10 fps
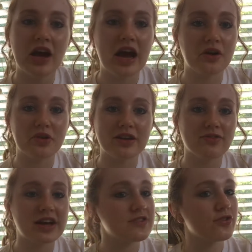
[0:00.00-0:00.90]
I don't get in
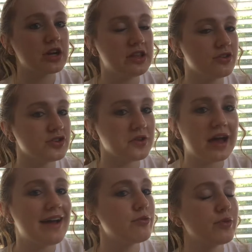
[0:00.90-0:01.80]
fights with her either. So I
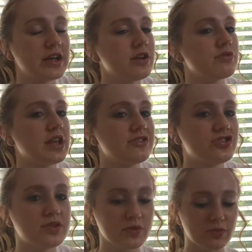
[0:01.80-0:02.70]
have a pretty good
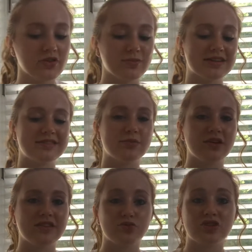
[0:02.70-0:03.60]
relationship with both my
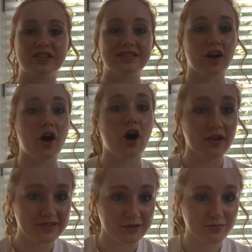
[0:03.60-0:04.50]
siblings, which is
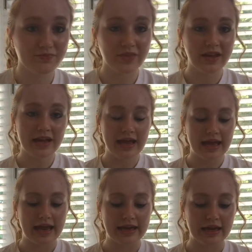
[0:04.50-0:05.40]
awesome.
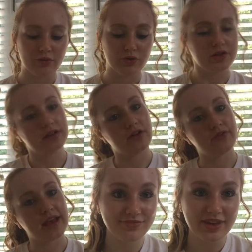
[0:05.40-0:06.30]
And I really love
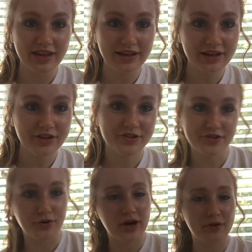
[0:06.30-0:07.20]
that.
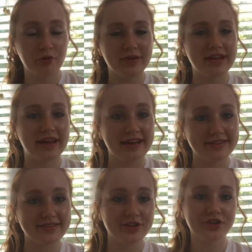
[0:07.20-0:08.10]
So I will be a
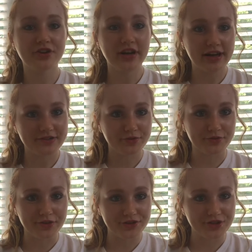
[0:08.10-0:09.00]
senior in high school
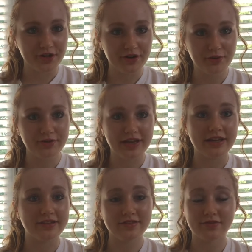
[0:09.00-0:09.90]
this year.
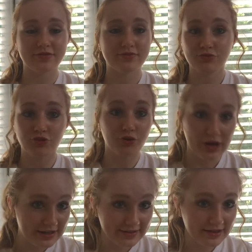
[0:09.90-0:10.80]
It's
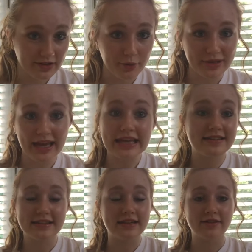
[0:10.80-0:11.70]
crazy. I'll be
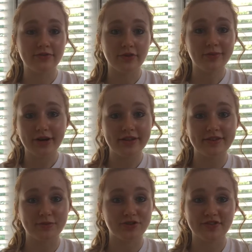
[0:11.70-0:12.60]
18 in a few
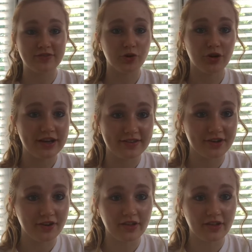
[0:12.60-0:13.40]
months, which is even crazier.